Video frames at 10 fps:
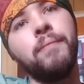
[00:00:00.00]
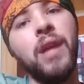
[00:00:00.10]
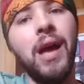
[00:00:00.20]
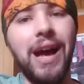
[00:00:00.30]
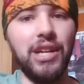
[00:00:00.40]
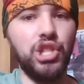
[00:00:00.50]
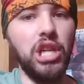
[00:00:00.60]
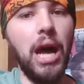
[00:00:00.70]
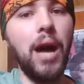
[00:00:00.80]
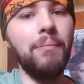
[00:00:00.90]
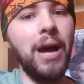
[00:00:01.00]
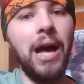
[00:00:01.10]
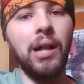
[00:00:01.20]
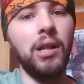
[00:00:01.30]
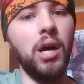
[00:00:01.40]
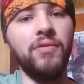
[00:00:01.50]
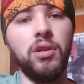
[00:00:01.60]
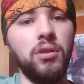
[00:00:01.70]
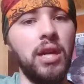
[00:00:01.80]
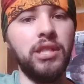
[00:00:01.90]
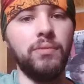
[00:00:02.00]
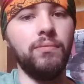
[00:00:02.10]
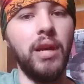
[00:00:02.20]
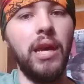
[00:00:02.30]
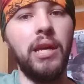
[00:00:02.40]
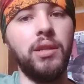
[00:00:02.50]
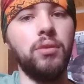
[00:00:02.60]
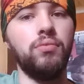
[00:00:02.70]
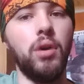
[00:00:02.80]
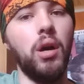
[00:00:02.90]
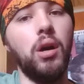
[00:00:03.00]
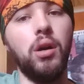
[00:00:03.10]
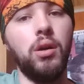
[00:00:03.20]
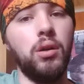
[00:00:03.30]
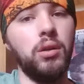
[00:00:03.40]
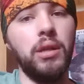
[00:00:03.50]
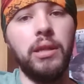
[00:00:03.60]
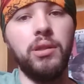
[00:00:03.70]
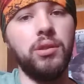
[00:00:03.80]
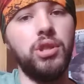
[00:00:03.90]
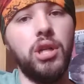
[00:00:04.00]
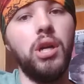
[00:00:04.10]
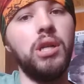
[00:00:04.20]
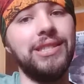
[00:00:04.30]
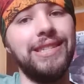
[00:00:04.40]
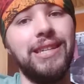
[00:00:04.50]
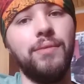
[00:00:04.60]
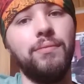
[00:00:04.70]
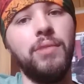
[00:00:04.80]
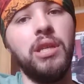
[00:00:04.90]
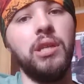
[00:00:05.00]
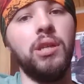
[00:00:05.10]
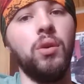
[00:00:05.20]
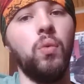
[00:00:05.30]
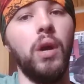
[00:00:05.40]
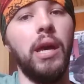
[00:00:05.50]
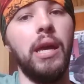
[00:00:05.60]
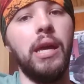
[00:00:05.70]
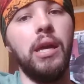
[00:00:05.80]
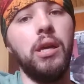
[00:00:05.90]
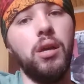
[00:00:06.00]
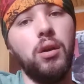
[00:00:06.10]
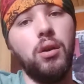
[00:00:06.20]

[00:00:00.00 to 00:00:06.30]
I shot my lover as she made a run, and the judge sent me away